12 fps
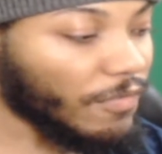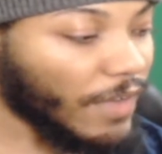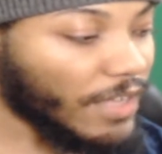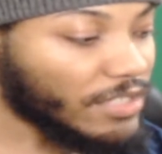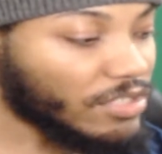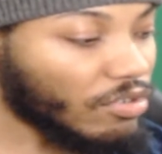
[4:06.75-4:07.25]

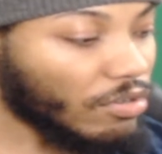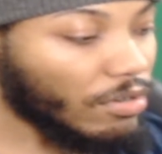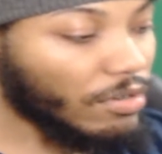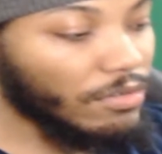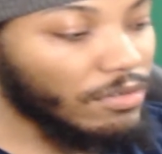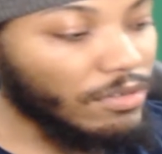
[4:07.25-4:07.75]
Fight
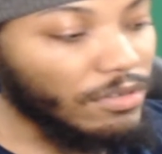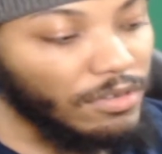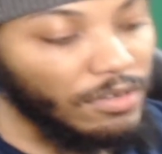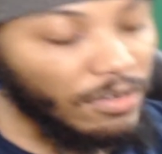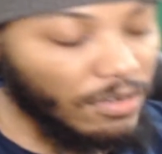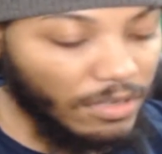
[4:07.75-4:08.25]
score?
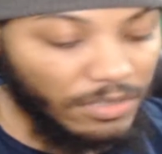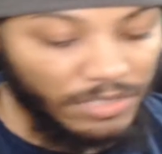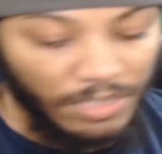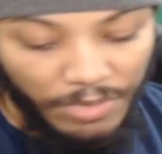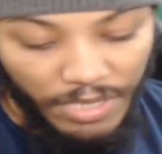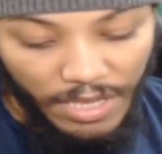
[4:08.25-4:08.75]

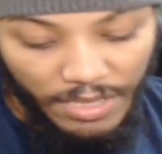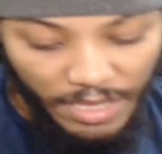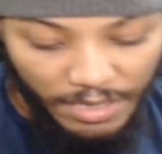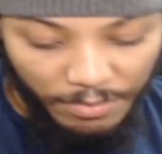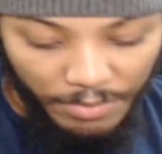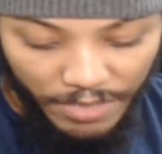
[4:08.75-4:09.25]
Something like
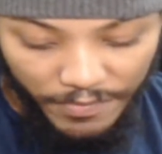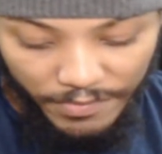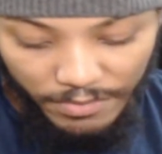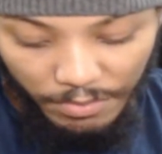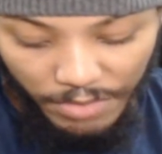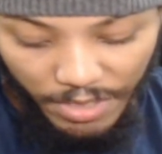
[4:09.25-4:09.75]
that. Let me give
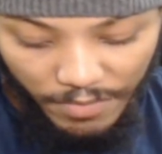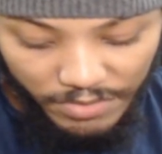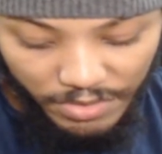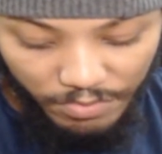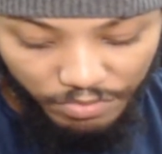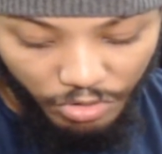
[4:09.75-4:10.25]
him
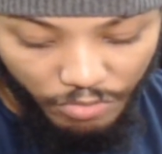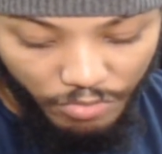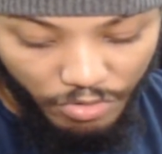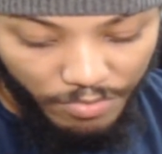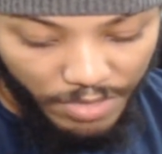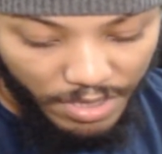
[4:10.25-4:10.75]
some
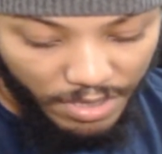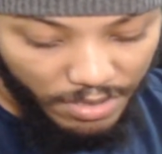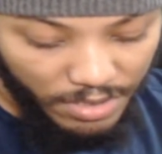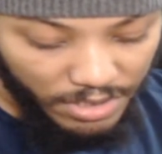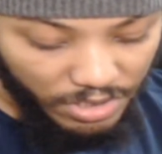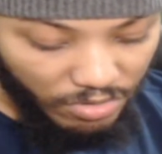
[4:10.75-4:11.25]
promo,
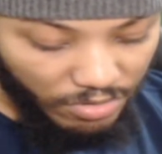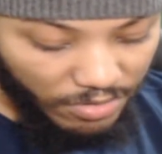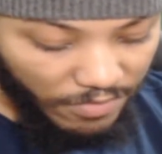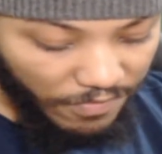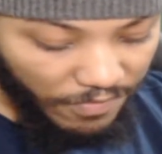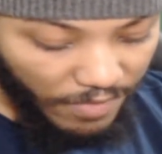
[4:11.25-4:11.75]
man. It's called
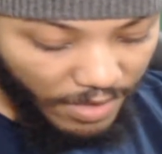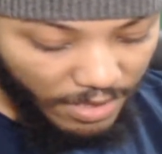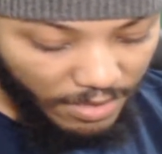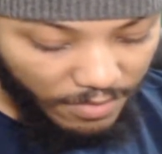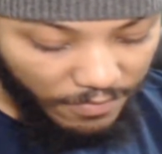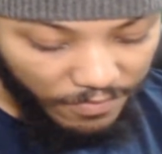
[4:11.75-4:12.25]
the
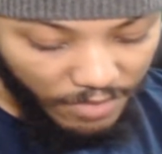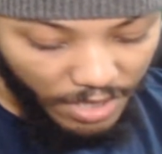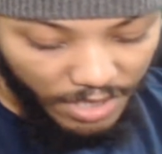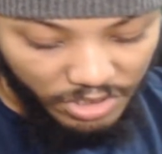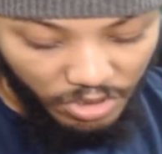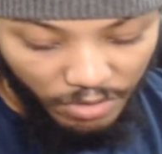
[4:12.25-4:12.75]
fight. Yeah,
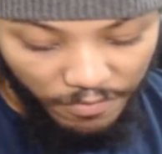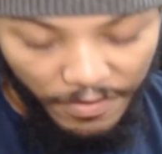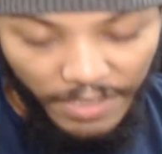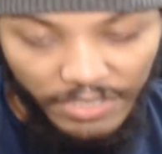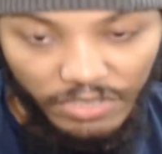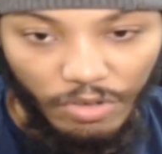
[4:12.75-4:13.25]
it's called
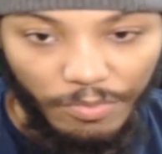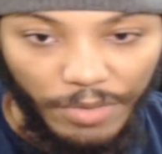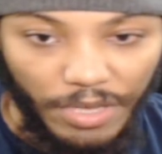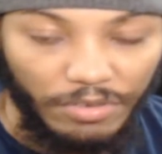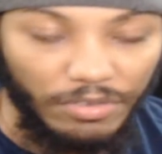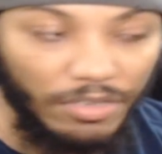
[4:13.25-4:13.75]
Fight Score,
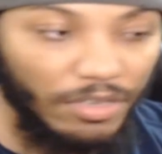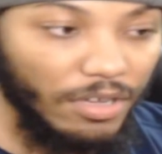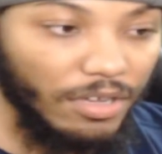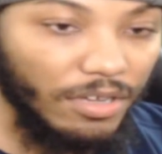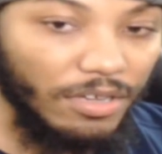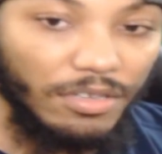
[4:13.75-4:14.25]
man, on
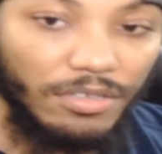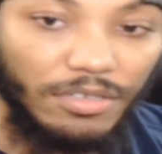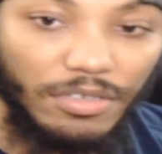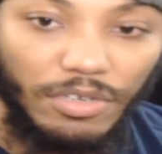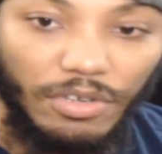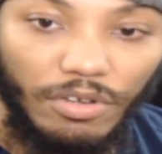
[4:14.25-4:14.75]

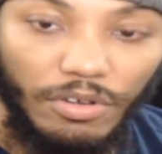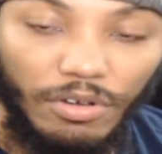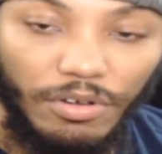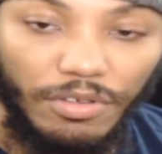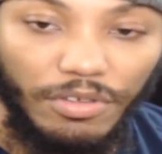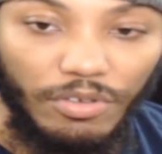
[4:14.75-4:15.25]

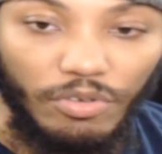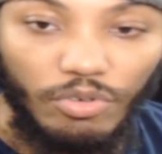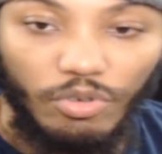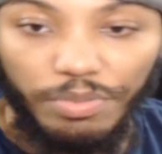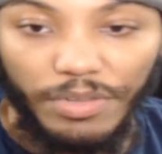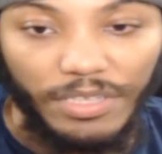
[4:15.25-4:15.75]
your
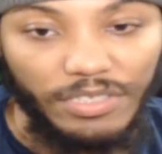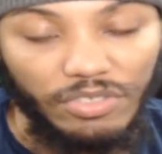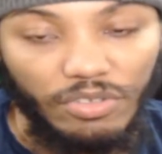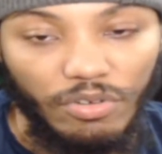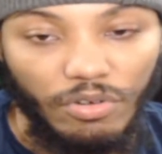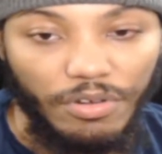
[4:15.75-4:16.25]
Google Play
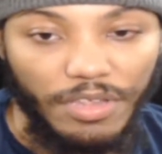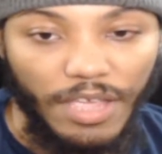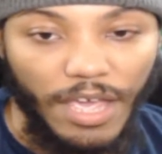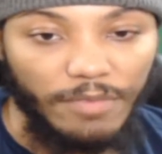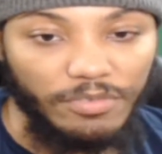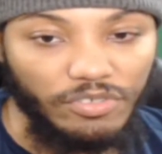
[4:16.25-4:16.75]
Store or your
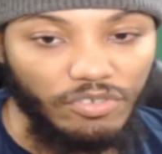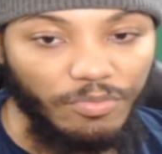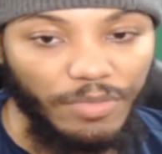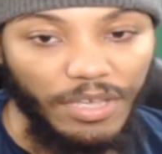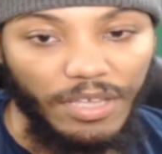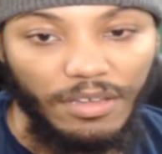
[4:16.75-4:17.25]
App Store,
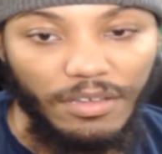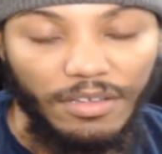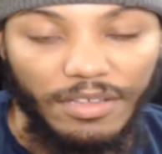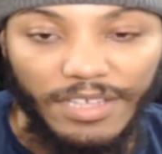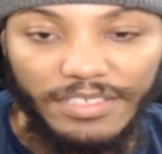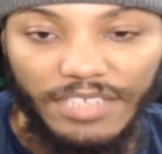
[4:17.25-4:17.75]
man.
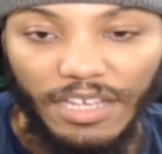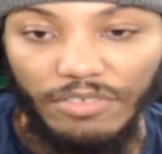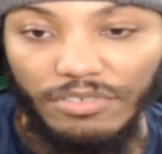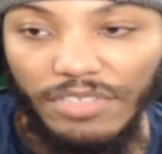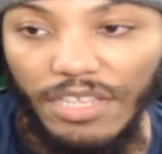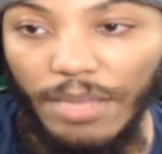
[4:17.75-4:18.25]
That's how I
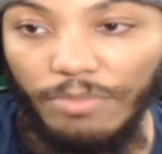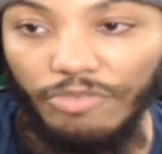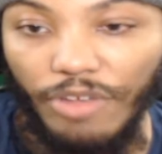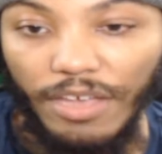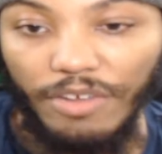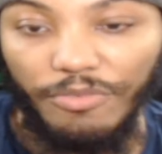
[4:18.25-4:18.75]
usually keep
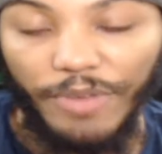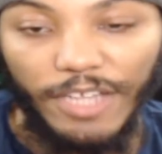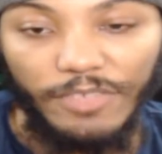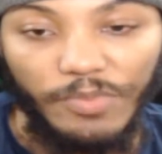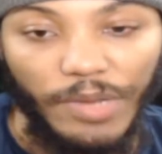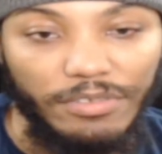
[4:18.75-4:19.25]
track of the
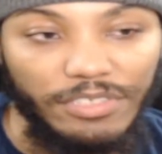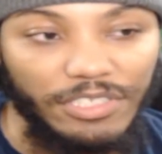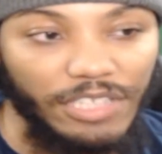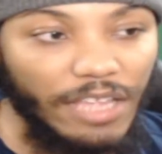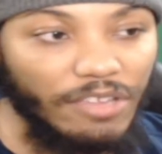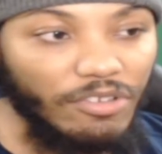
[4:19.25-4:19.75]
rounds. But I was
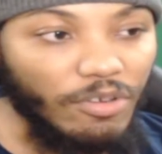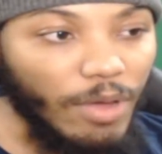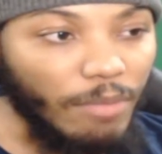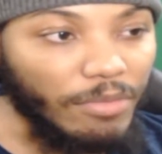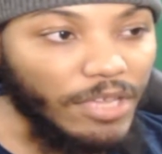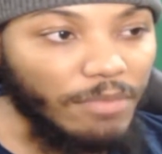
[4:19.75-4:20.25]
just like, you know
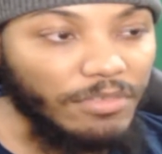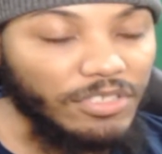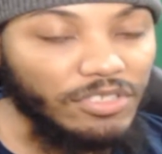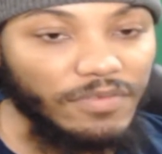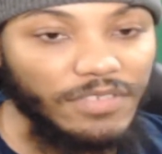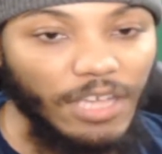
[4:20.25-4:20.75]
what? I'm gonna keep
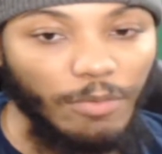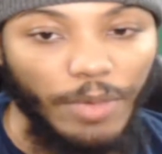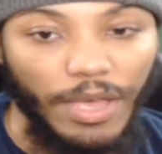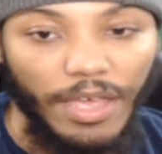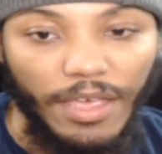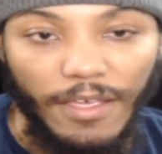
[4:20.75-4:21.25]
these off the top of
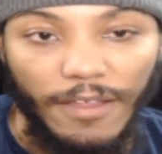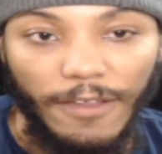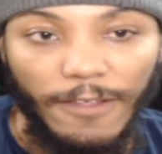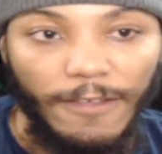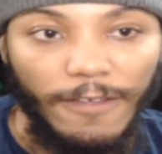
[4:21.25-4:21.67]
my head.